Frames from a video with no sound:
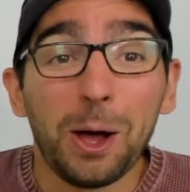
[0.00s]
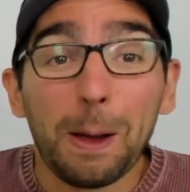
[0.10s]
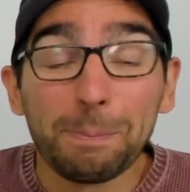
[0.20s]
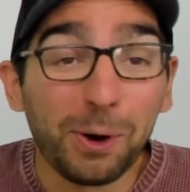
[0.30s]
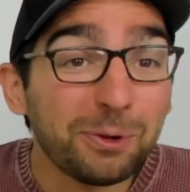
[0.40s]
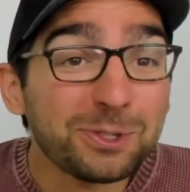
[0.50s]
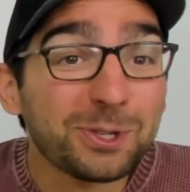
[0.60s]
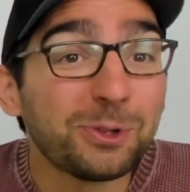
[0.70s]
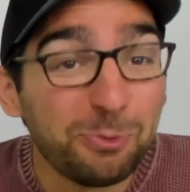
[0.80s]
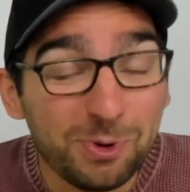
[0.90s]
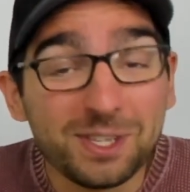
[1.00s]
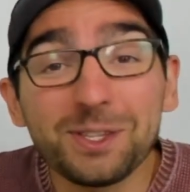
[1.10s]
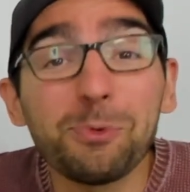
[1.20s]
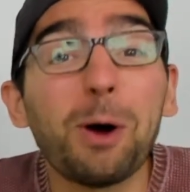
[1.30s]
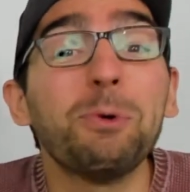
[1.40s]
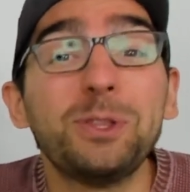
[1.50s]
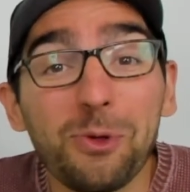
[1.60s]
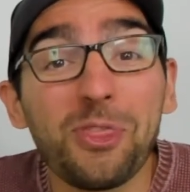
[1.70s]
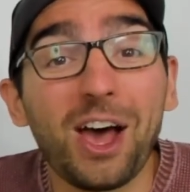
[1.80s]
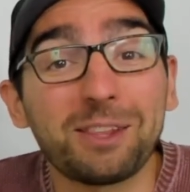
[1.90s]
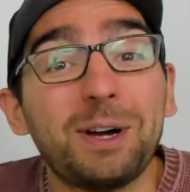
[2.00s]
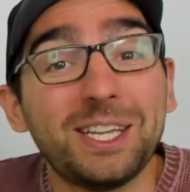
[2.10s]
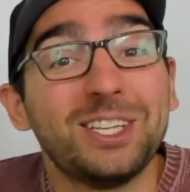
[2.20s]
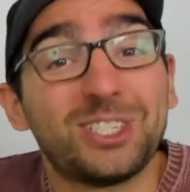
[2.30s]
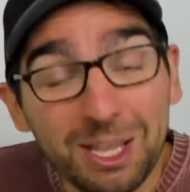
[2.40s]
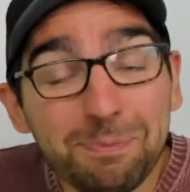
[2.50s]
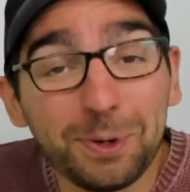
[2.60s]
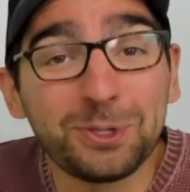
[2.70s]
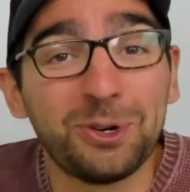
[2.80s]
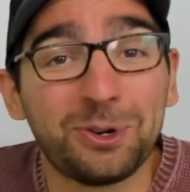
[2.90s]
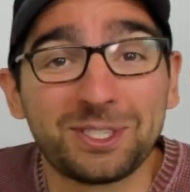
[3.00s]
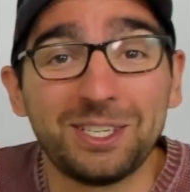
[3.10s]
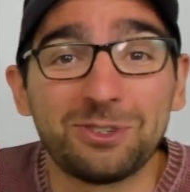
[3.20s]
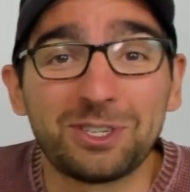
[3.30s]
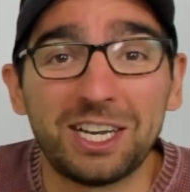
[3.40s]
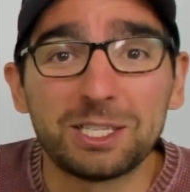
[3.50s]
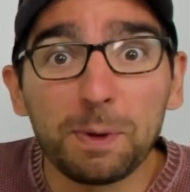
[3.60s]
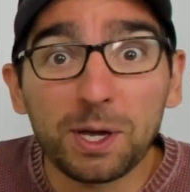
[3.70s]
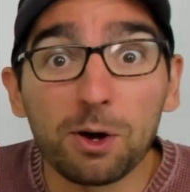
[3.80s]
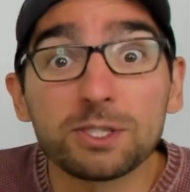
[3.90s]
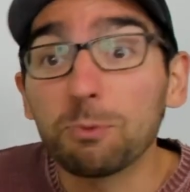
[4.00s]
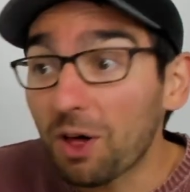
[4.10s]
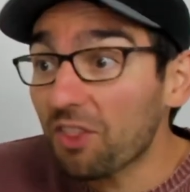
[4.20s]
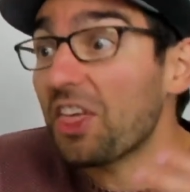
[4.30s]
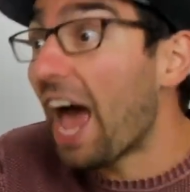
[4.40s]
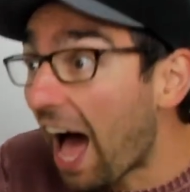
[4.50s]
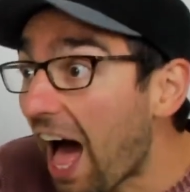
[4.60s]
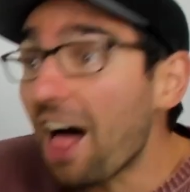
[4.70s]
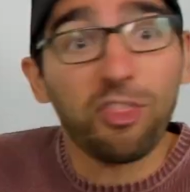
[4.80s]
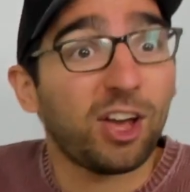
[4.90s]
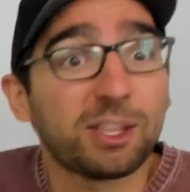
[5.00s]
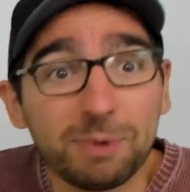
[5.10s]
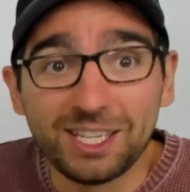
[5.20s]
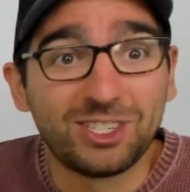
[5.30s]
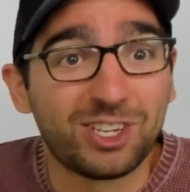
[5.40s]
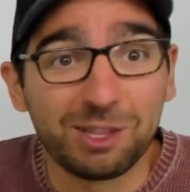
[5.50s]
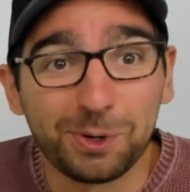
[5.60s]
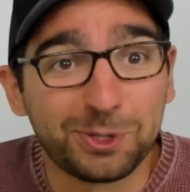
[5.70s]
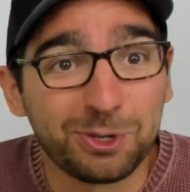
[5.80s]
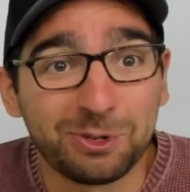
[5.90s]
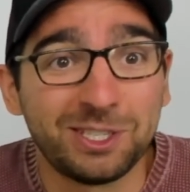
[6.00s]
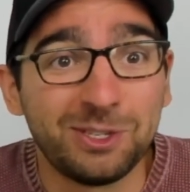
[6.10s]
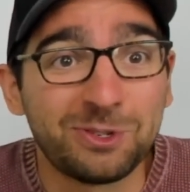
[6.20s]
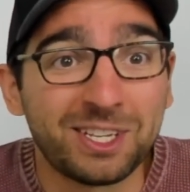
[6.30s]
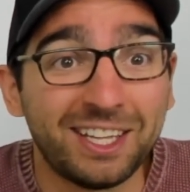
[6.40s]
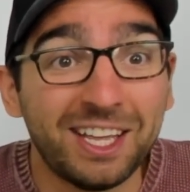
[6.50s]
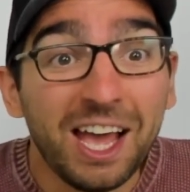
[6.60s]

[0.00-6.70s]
But also the reason why we do that many jet boat tours in New Zealand is because, well, there are that many jet boat tours in New Zealand.